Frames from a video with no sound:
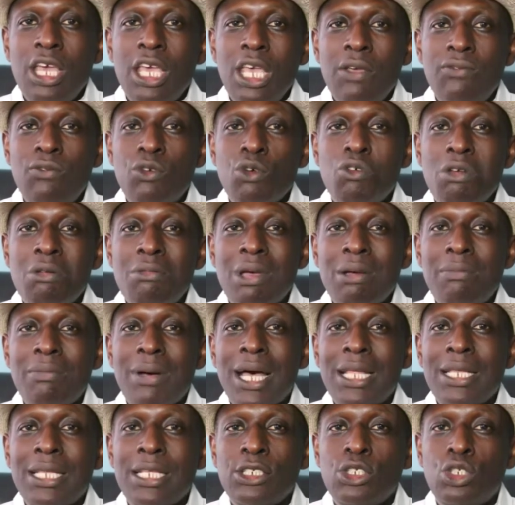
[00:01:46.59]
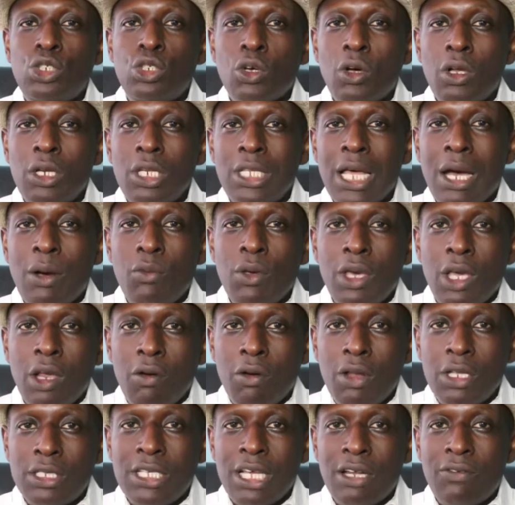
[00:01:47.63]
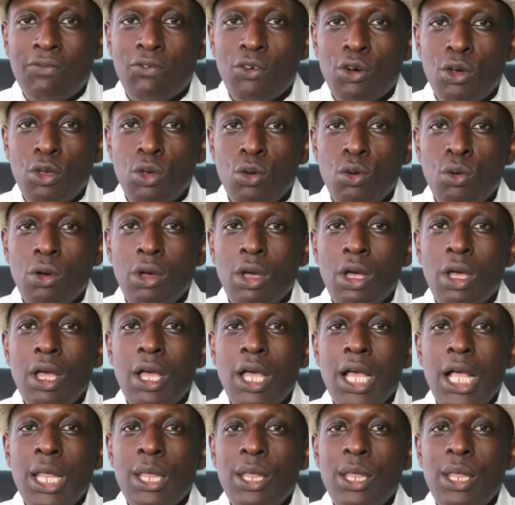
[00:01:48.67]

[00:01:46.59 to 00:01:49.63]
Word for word: If you remember the journey that we created for you,